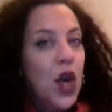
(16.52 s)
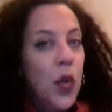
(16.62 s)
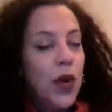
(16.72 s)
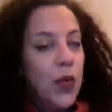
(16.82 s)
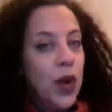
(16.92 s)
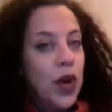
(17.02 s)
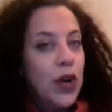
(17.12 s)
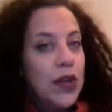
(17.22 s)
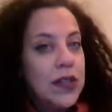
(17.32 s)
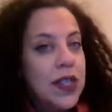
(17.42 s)
with
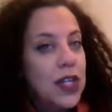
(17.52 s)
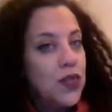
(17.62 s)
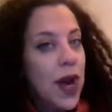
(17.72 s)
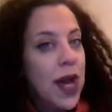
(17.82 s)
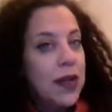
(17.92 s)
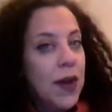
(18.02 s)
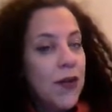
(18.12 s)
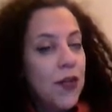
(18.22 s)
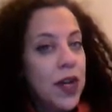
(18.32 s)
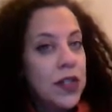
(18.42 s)
words. That's right, my
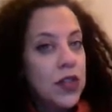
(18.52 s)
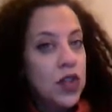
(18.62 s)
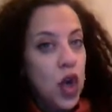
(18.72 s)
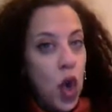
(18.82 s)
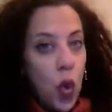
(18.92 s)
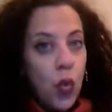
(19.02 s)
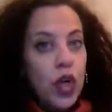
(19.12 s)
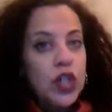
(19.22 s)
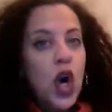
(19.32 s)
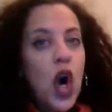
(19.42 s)
friends, we're
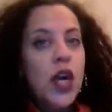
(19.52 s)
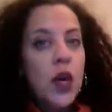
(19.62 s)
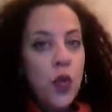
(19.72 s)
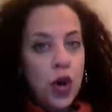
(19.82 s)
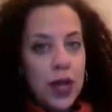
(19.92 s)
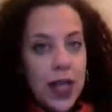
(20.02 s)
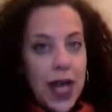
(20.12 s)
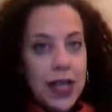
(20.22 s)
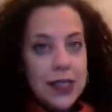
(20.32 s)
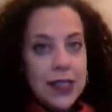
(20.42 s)
talking word
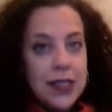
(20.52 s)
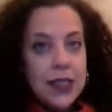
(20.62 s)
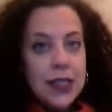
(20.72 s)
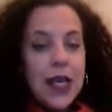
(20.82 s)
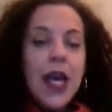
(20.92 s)
classes.